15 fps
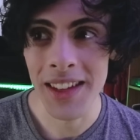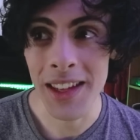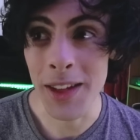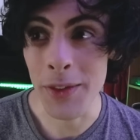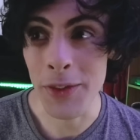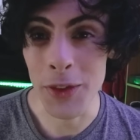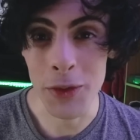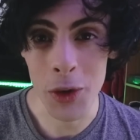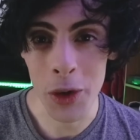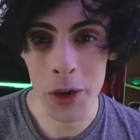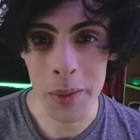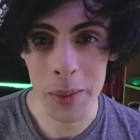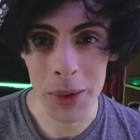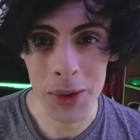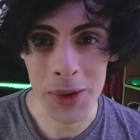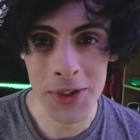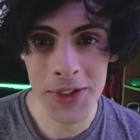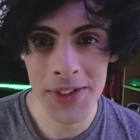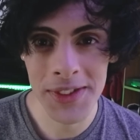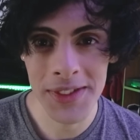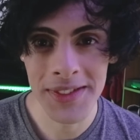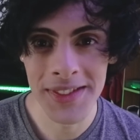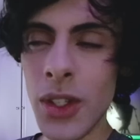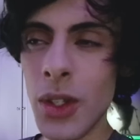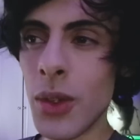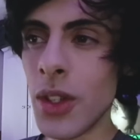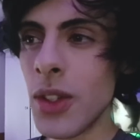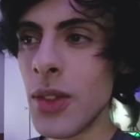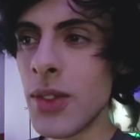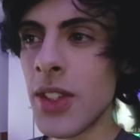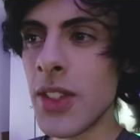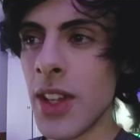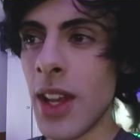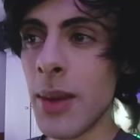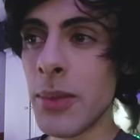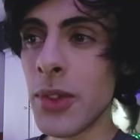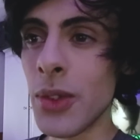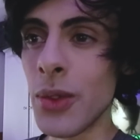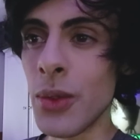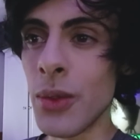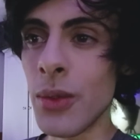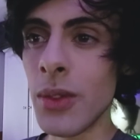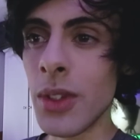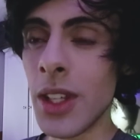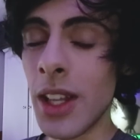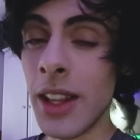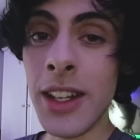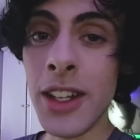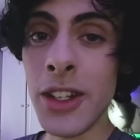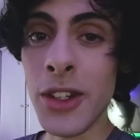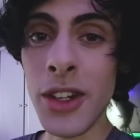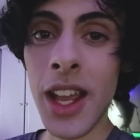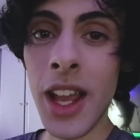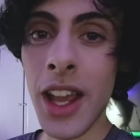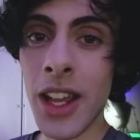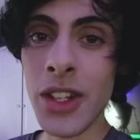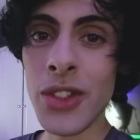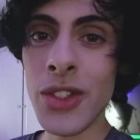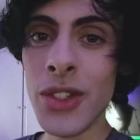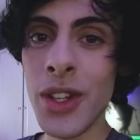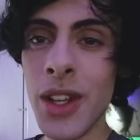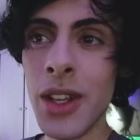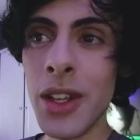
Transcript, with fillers: if you've got the balls. You can use this app to clear your cache,